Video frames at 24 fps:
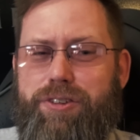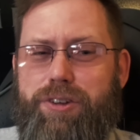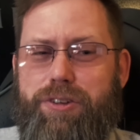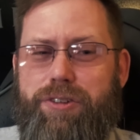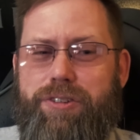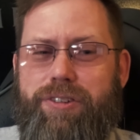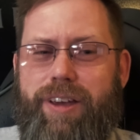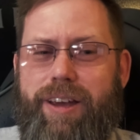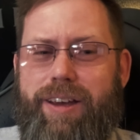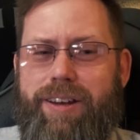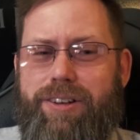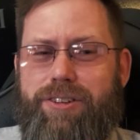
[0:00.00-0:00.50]
still
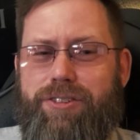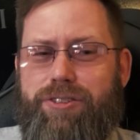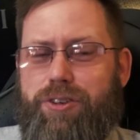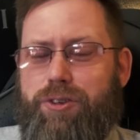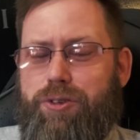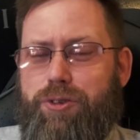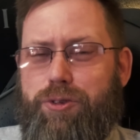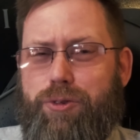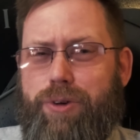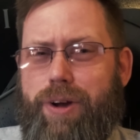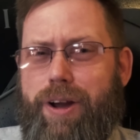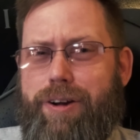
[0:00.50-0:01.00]
saying it's
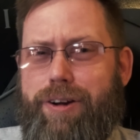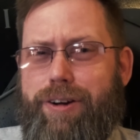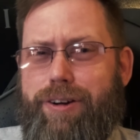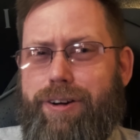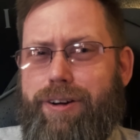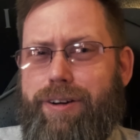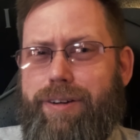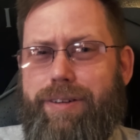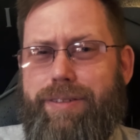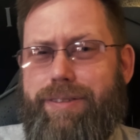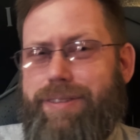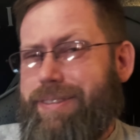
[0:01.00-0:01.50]
user
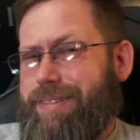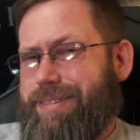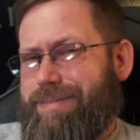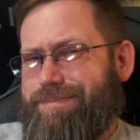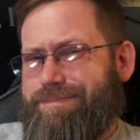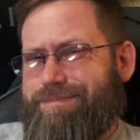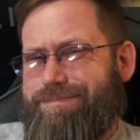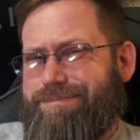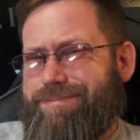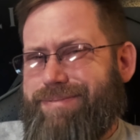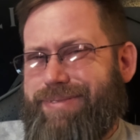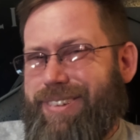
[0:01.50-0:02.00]
error,
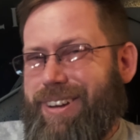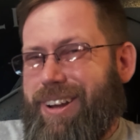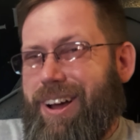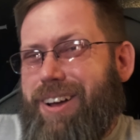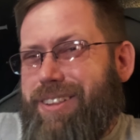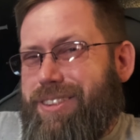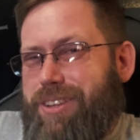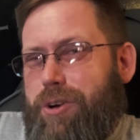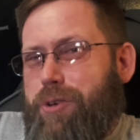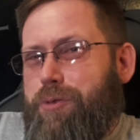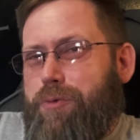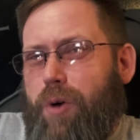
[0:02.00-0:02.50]

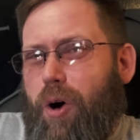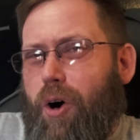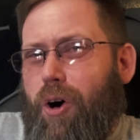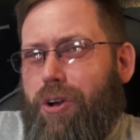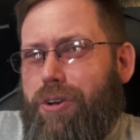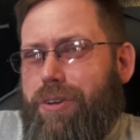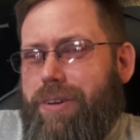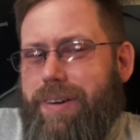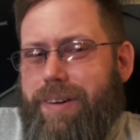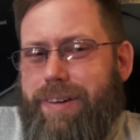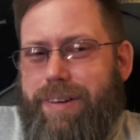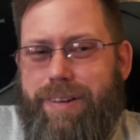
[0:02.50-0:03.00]
not their
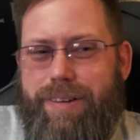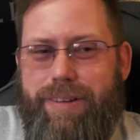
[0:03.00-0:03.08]
fault.